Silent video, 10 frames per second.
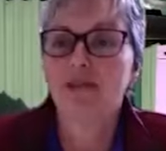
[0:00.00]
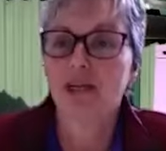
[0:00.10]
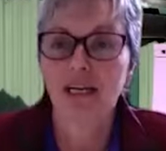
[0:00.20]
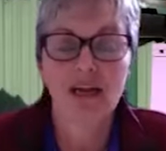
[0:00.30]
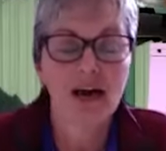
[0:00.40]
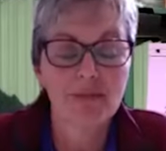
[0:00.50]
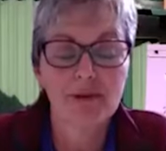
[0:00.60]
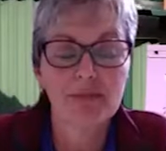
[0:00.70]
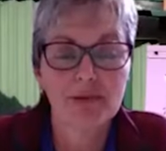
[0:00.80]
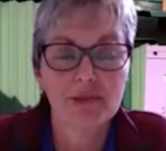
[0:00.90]
got any
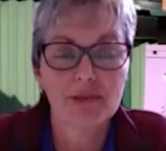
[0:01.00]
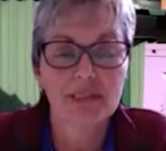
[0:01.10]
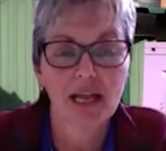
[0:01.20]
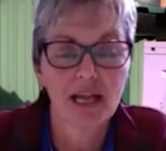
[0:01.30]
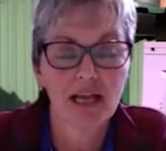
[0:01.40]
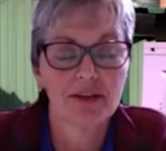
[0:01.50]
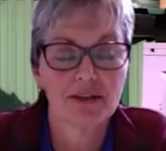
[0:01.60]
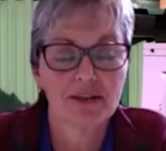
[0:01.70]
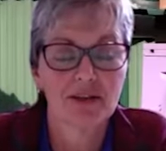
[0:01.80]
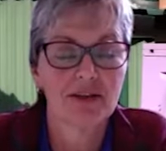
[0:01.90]
library books still
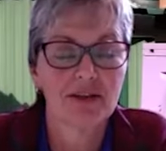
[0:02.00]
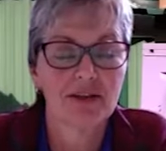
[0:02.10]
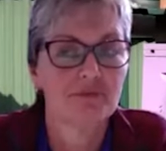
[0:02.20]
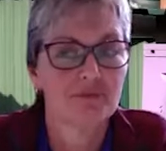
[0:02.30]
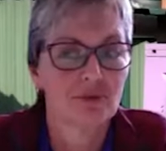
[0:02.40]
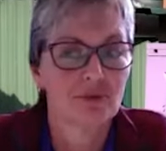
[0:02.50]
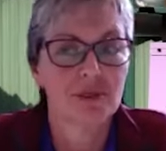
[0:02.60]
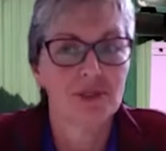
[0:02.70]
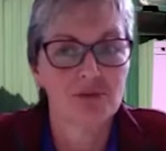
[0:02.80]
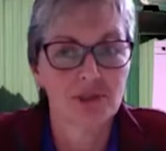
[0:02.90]
out, you can
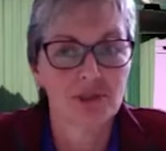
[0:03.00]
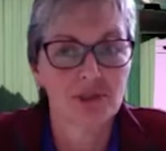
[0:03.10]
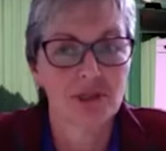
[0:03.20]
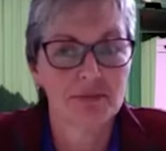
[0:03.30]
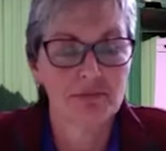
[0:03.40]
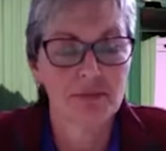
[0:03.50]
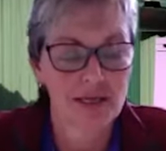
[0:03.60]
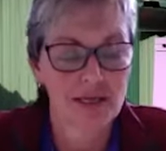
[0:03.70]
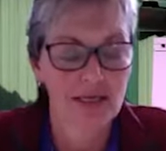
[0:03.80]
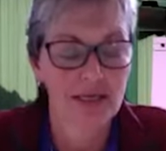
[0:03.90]
always return them to
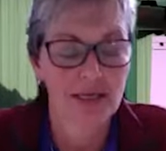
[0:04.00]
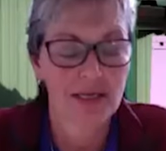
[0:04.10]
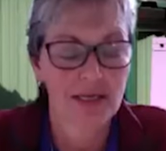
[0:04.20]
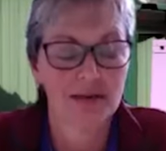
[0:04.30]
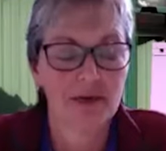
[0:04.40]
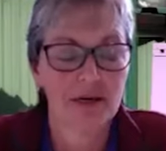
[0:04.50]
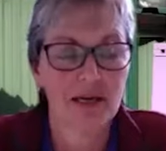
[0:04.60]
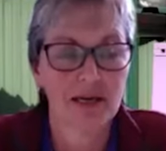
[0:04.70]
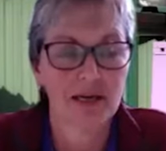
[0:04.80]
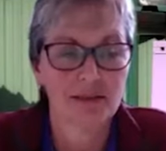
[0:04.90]
me at
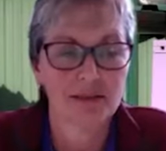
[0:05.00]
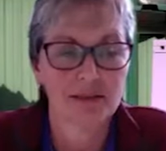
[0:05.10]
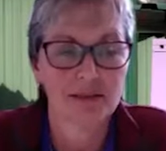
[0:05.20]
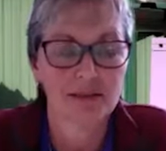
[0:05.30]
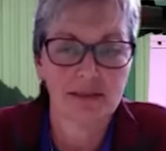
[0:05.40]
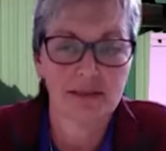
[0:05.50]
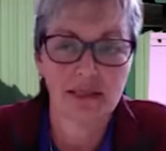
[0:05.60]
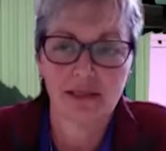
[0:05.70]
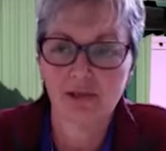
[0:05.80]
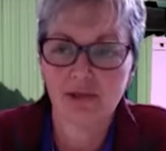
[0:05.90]
my house at
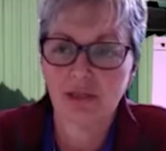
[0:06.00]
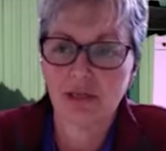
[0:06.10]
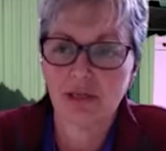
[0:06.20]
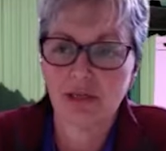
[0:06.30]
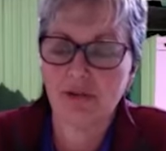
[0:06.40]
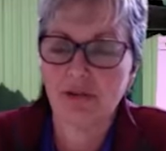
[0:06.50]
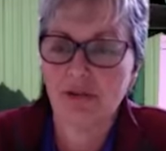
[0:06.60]
uh, Kilsyth